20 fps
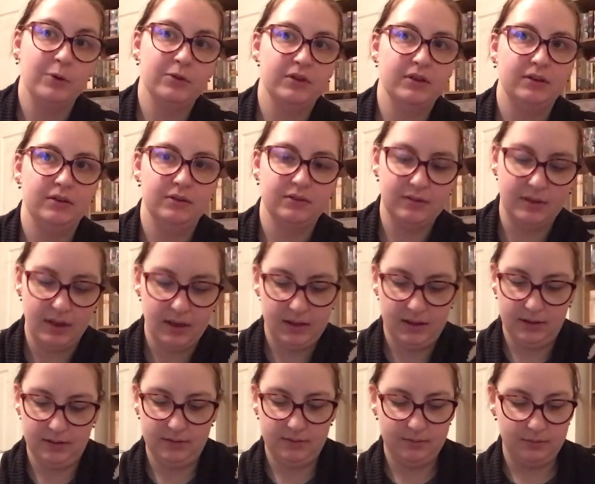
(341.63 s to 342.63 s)
that you say
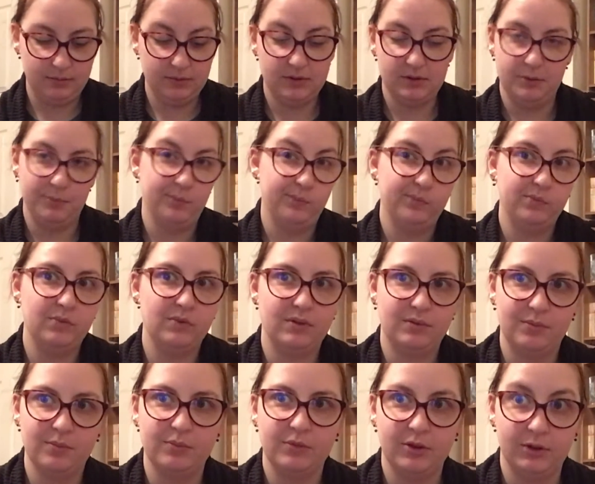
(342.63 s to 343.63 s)
to
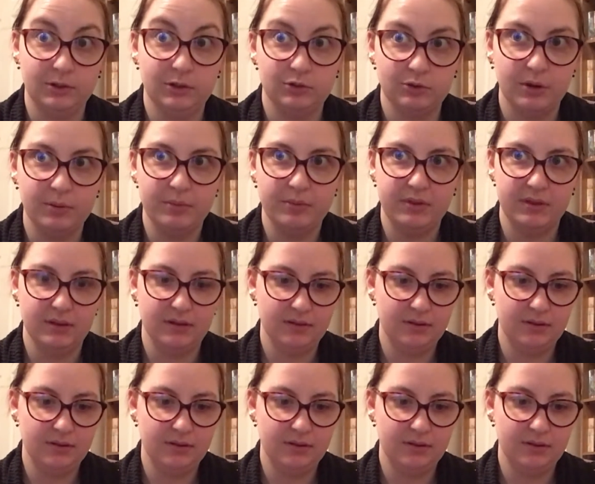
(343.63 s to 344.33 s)
conjure up the